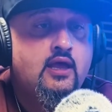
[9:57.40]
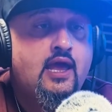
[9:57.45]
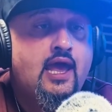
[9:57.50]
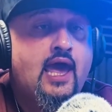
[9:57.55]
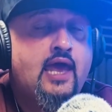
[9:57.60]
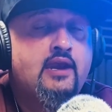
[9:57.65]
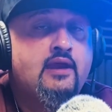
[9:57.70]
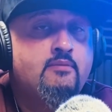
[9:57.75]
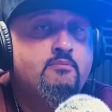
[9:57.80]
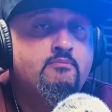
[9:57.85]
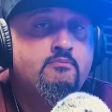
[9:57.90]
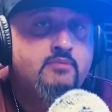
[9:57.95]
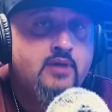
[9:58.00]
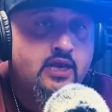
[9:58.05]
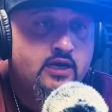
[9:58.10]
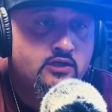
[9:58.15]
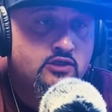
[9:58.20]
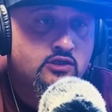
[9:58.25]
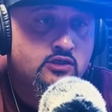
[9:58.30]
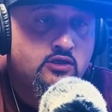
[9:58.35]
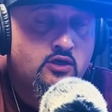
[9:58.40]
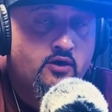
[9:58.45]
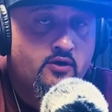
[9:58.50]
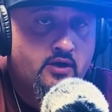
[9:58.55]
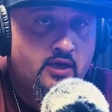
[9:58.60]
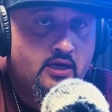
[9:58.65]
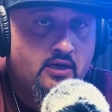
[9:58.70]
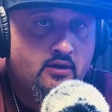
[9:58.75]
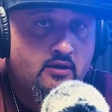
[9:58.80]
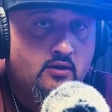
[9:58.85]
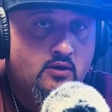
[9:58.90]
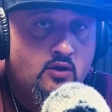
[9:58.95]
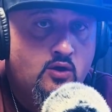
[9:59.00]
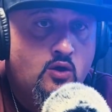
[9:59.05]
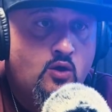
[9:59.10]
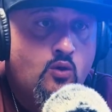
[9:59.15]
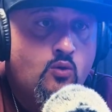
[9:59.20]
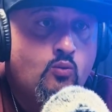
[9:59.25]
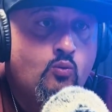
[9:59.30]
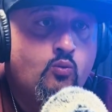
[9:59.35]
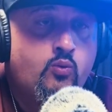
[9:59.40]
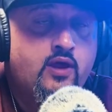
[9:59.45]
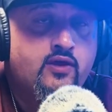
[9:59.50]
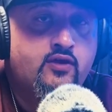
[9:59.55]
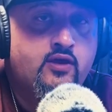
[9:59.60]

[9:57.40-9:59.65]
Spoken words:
and administer it with